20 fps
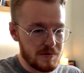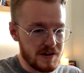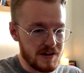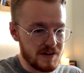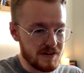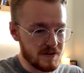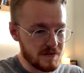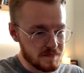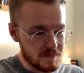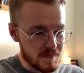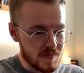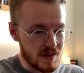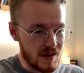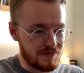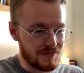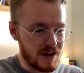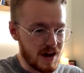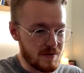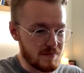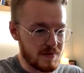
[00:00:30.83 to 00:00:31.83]
here.
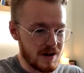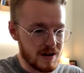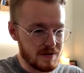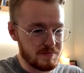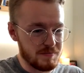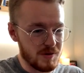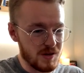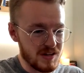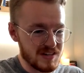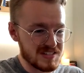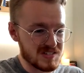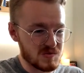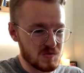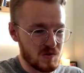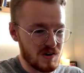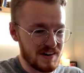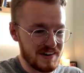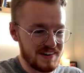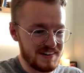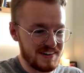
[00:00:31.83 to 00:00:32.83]
I've got my
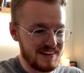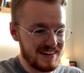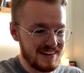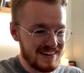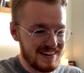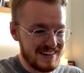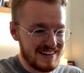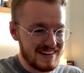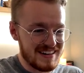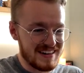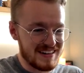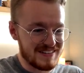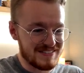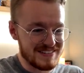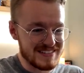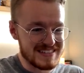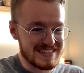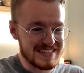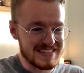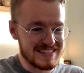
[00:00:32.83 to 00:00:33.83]
+1
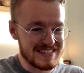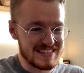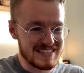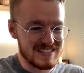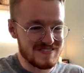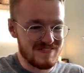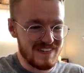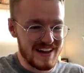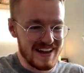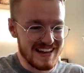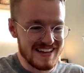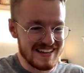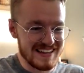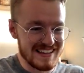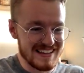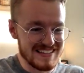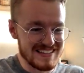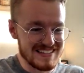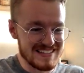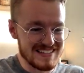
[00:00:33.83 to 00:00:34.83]
resistance
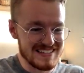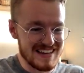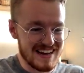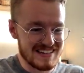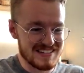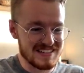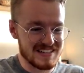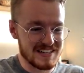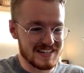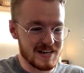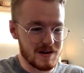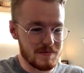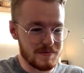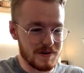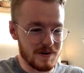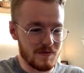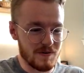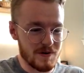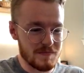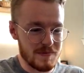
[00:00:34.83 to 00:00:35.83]
band. This is actually a
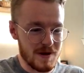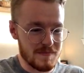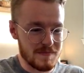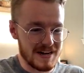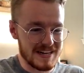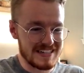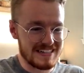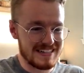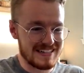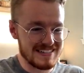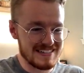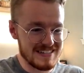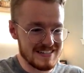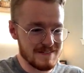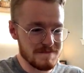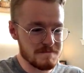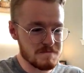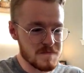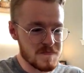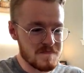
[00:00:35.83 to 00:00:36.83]
company run by my
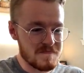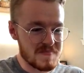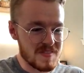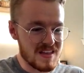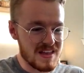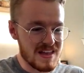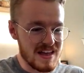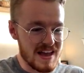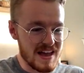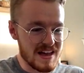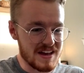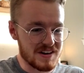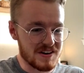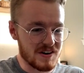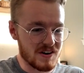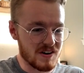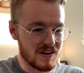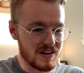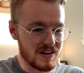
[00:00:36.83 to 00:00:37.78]
cousin and her